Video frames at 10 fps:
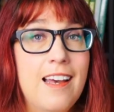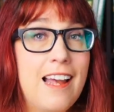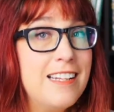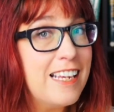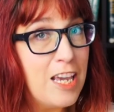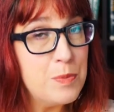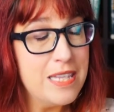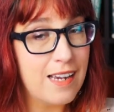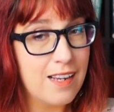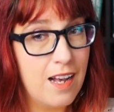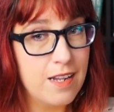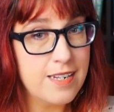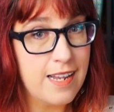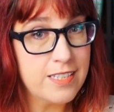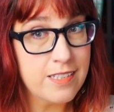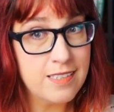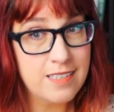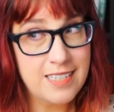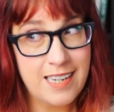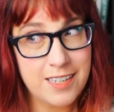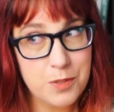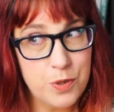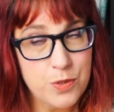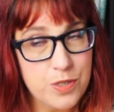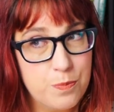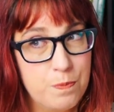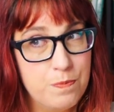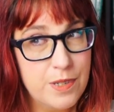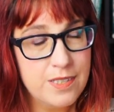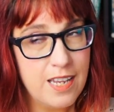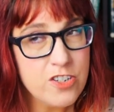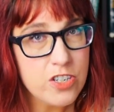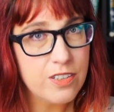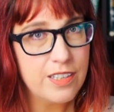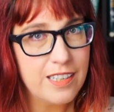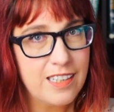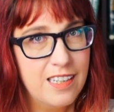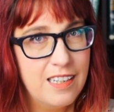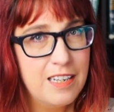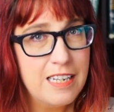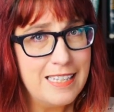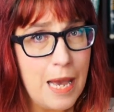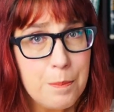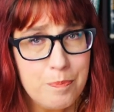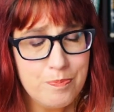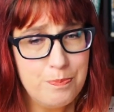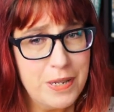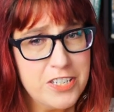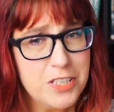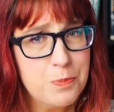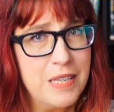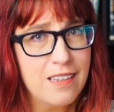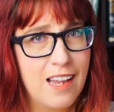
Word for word: And he gave me that context, which was essentially, yep, bitches be